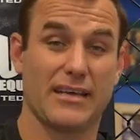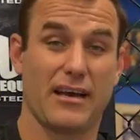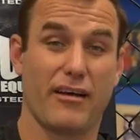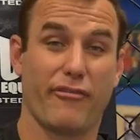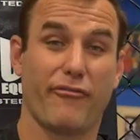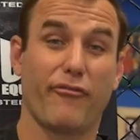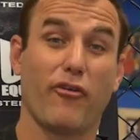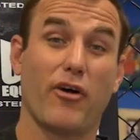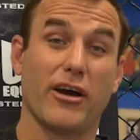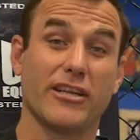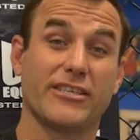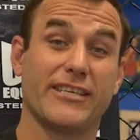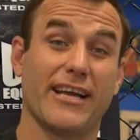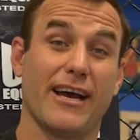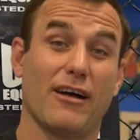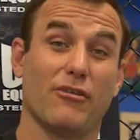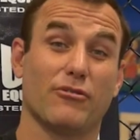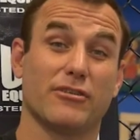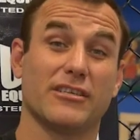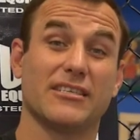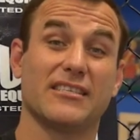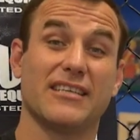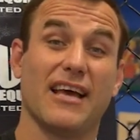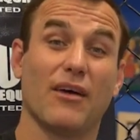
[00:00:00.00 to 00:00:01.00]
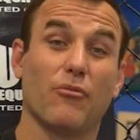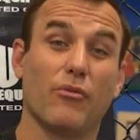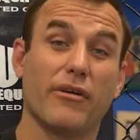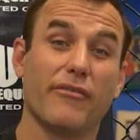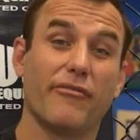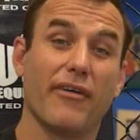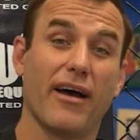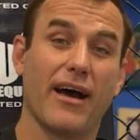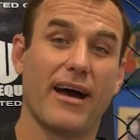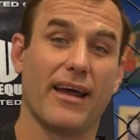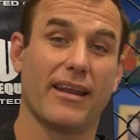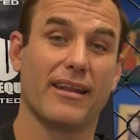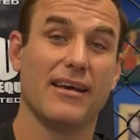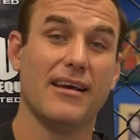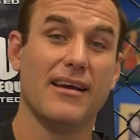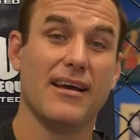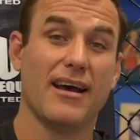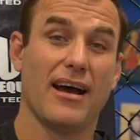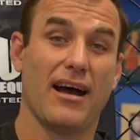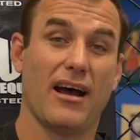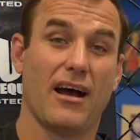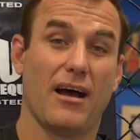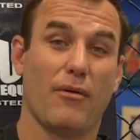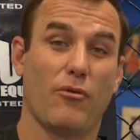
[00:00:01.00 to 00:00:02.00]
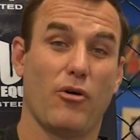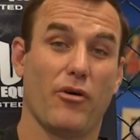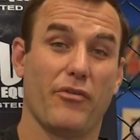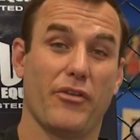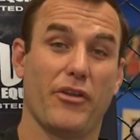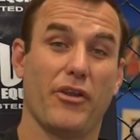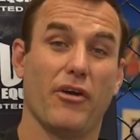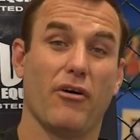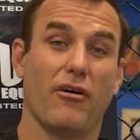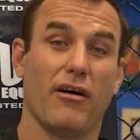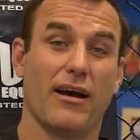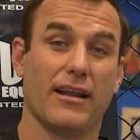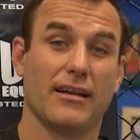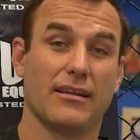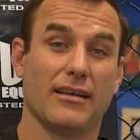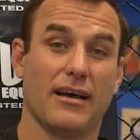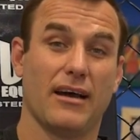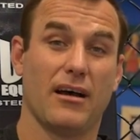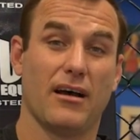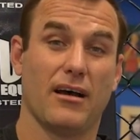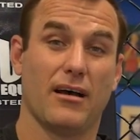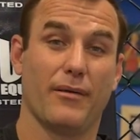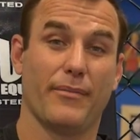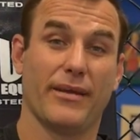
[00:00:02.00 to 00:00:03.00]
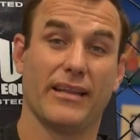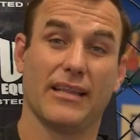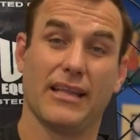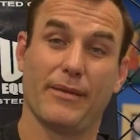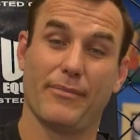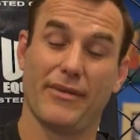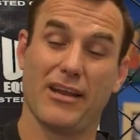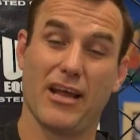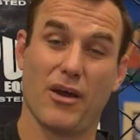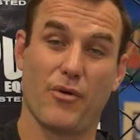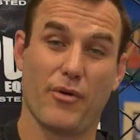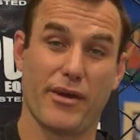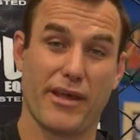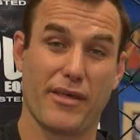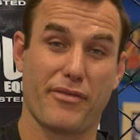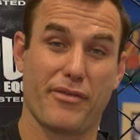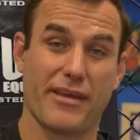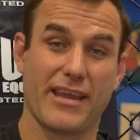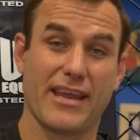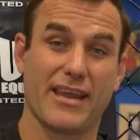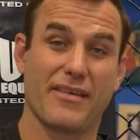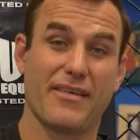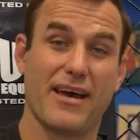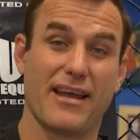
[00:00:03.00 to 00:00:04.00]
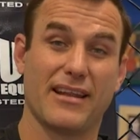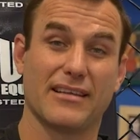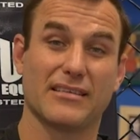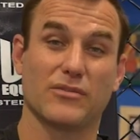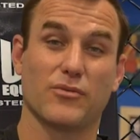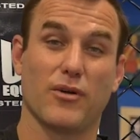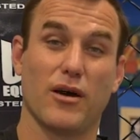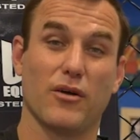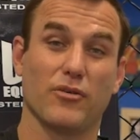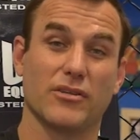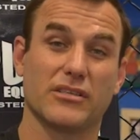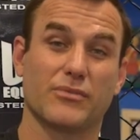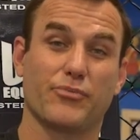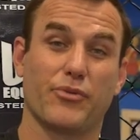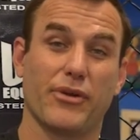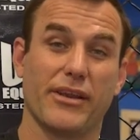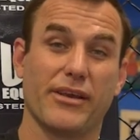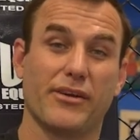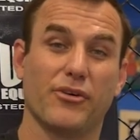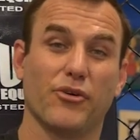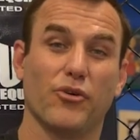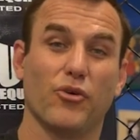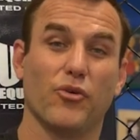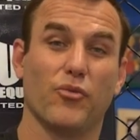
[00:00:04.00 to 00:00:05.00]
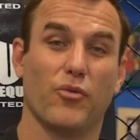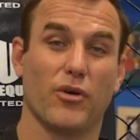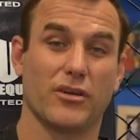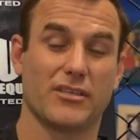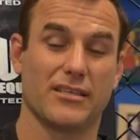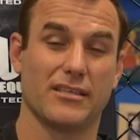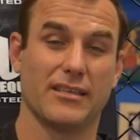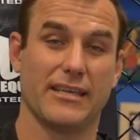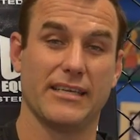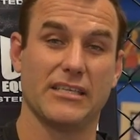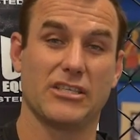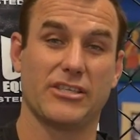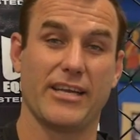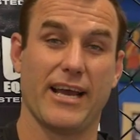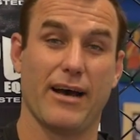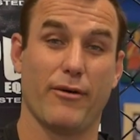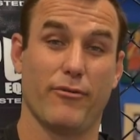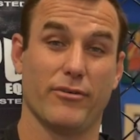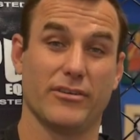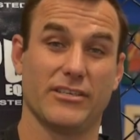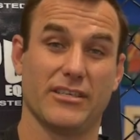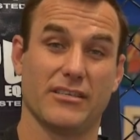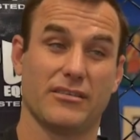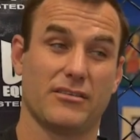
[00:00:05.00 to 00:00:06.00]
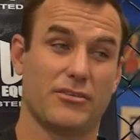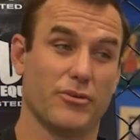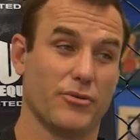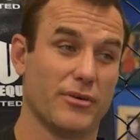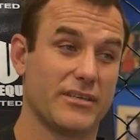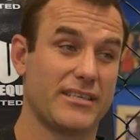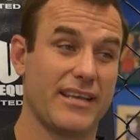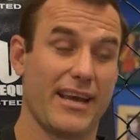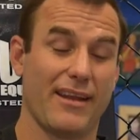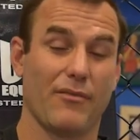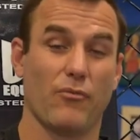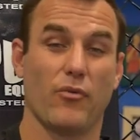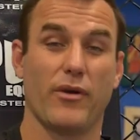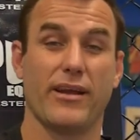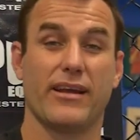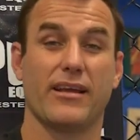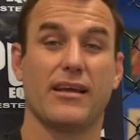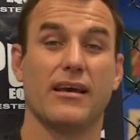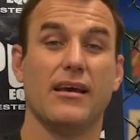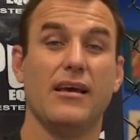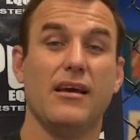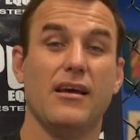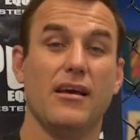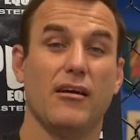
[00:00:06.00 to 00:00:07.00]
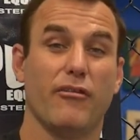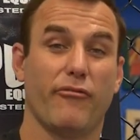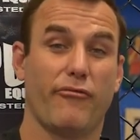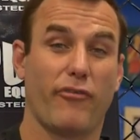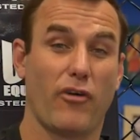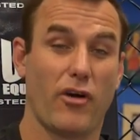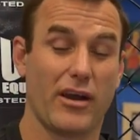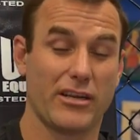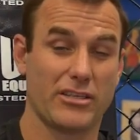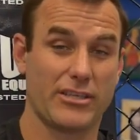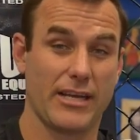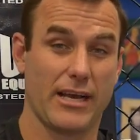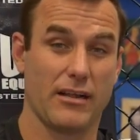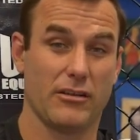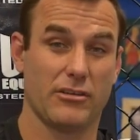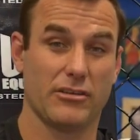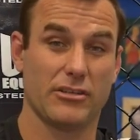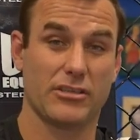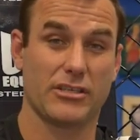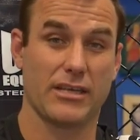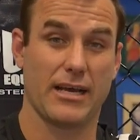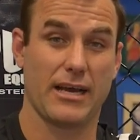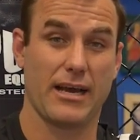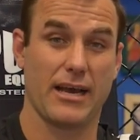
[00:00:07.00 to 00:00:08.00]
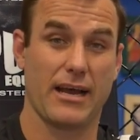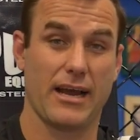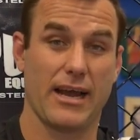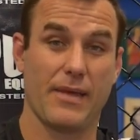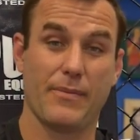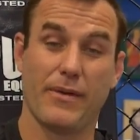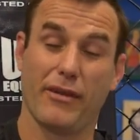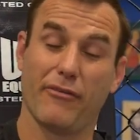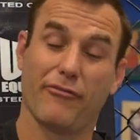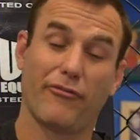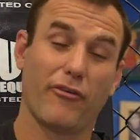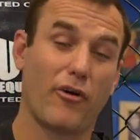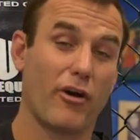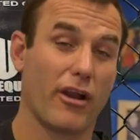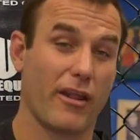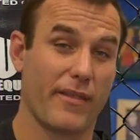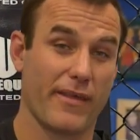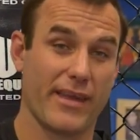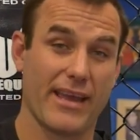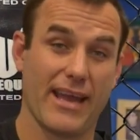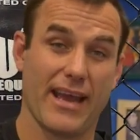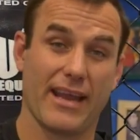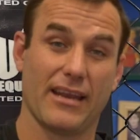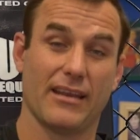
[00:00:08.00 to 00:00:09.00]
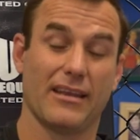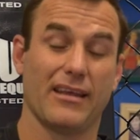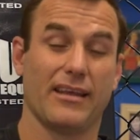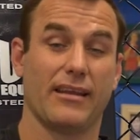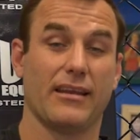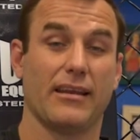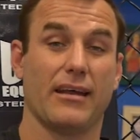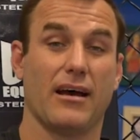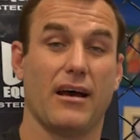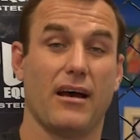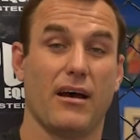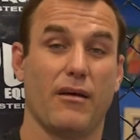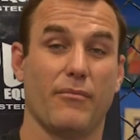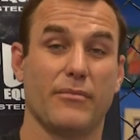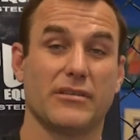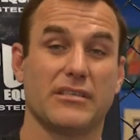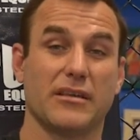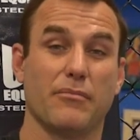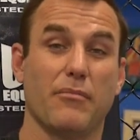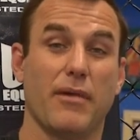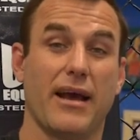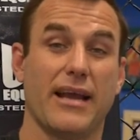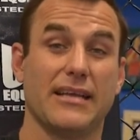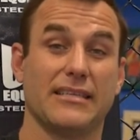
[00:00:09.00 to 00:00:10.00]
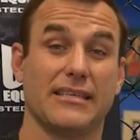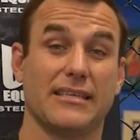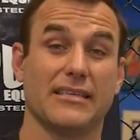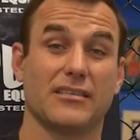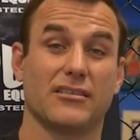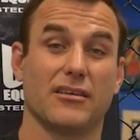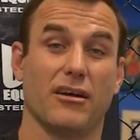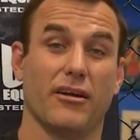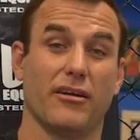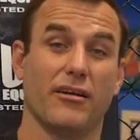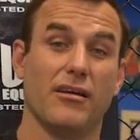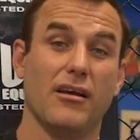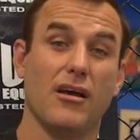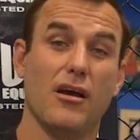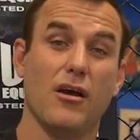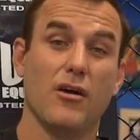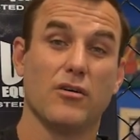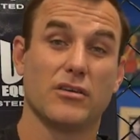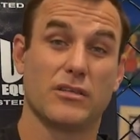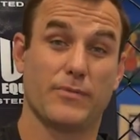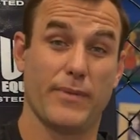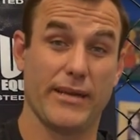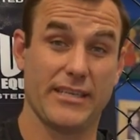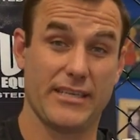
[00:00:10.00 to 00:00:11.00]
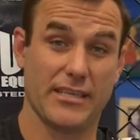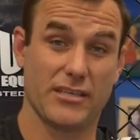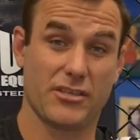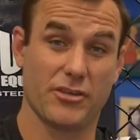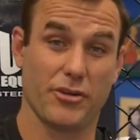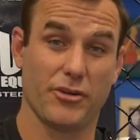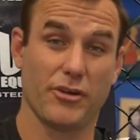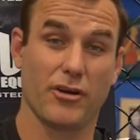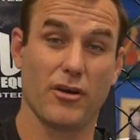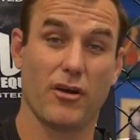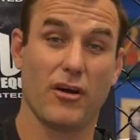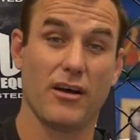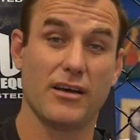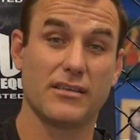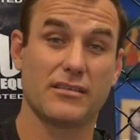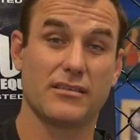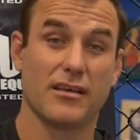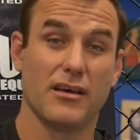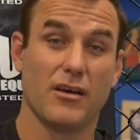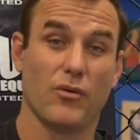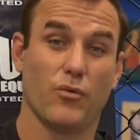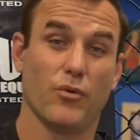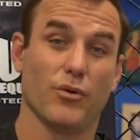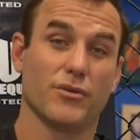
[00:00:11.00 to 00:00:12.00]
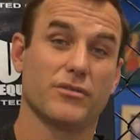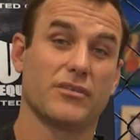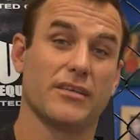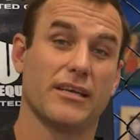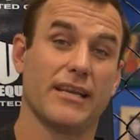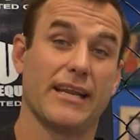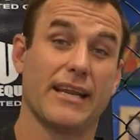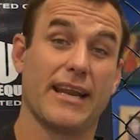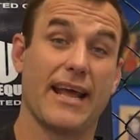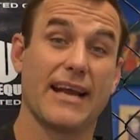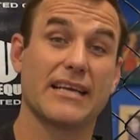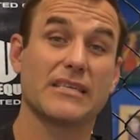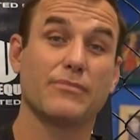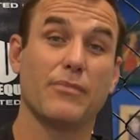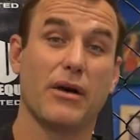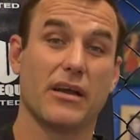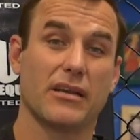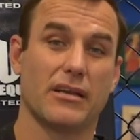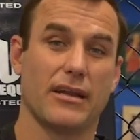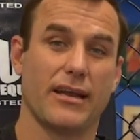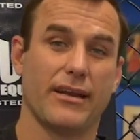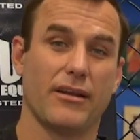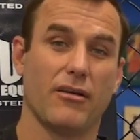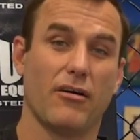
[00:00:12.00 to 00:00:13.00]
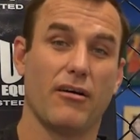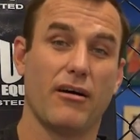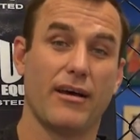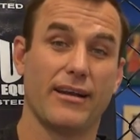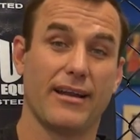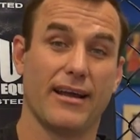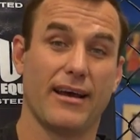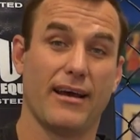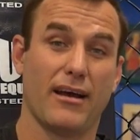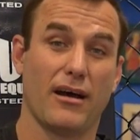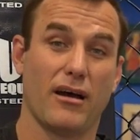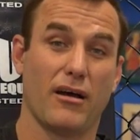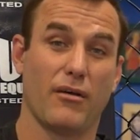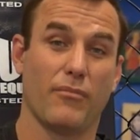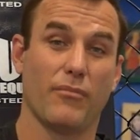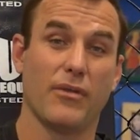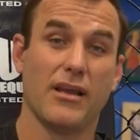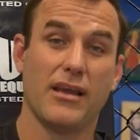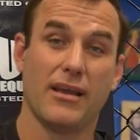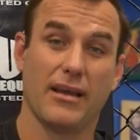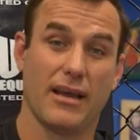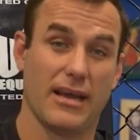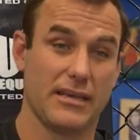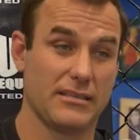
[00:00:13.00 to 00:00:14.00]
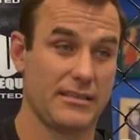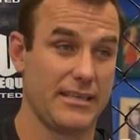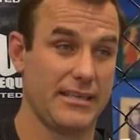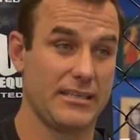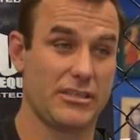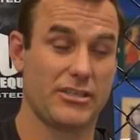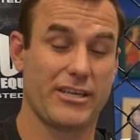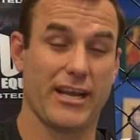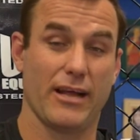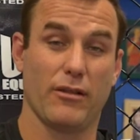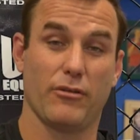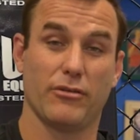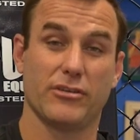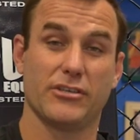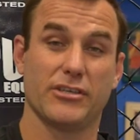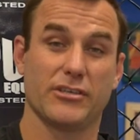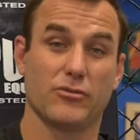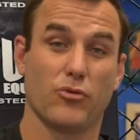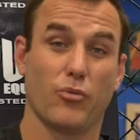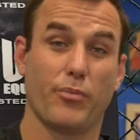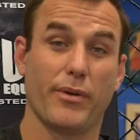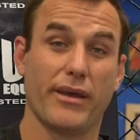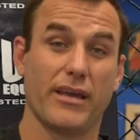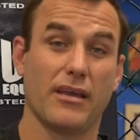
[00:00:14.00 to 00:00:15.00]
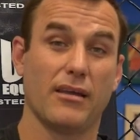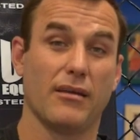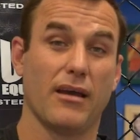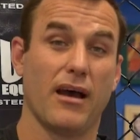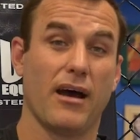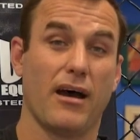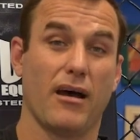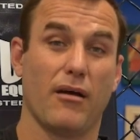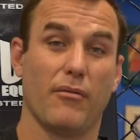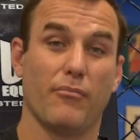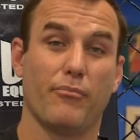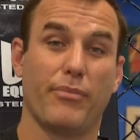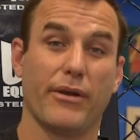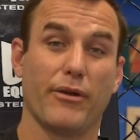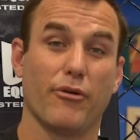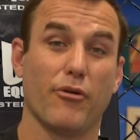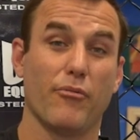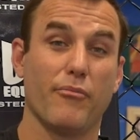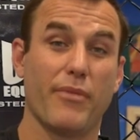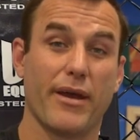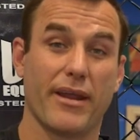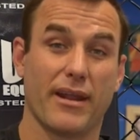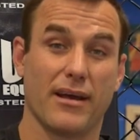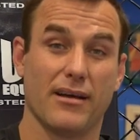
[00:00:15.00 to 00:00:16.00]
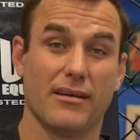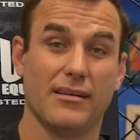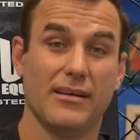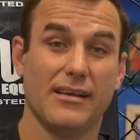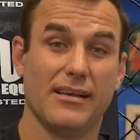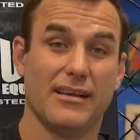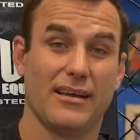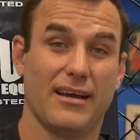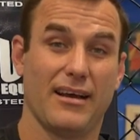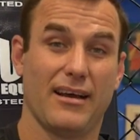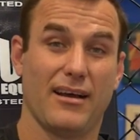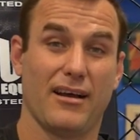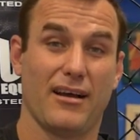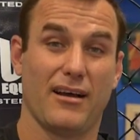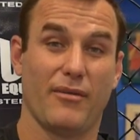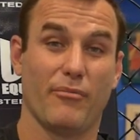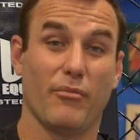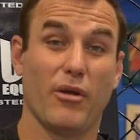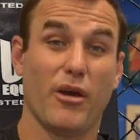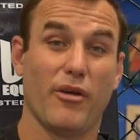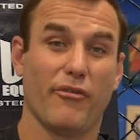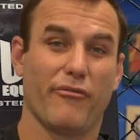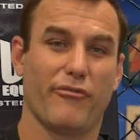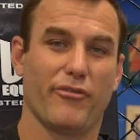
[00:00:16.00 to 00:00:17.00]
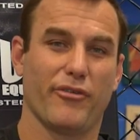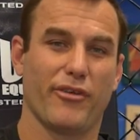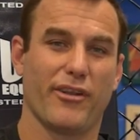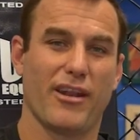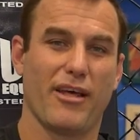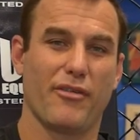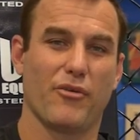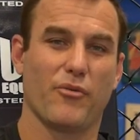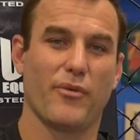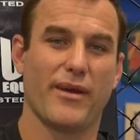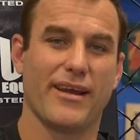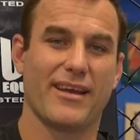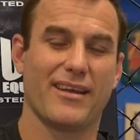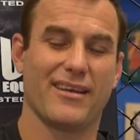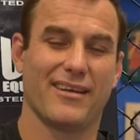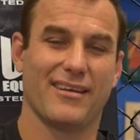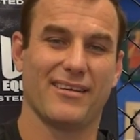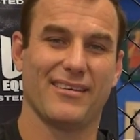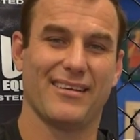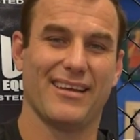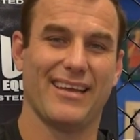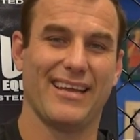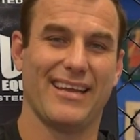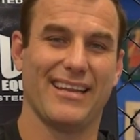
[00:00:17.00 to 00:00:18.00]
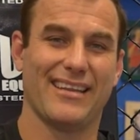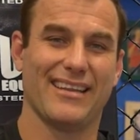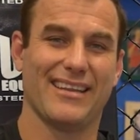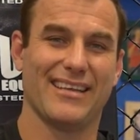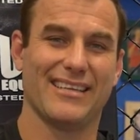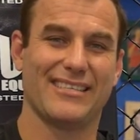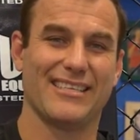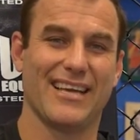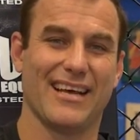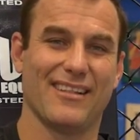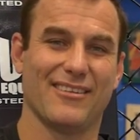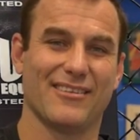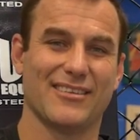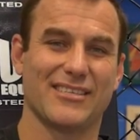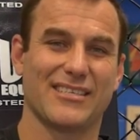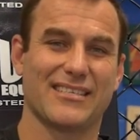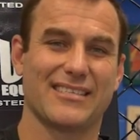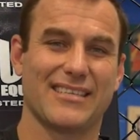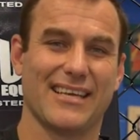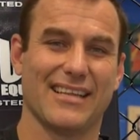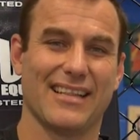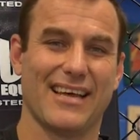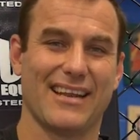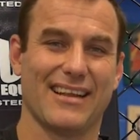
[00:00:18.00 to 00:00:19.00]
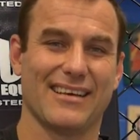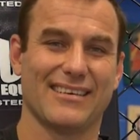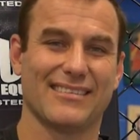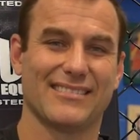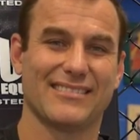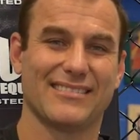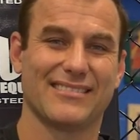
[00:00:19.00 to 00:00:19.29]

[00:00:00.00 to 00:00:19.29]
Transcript: uh, fight challenges that we've had um, on the night, um, and let me know what you think of that as well. It's pretty cool watching these challenges do a ten week fight challenge uh, and then fight at the end, and um, it's amazing. So speak to you soon, guys. We'll see you next Monday night um, as these challenges will be um, bigger and better um, for another week in the challenge. See you later.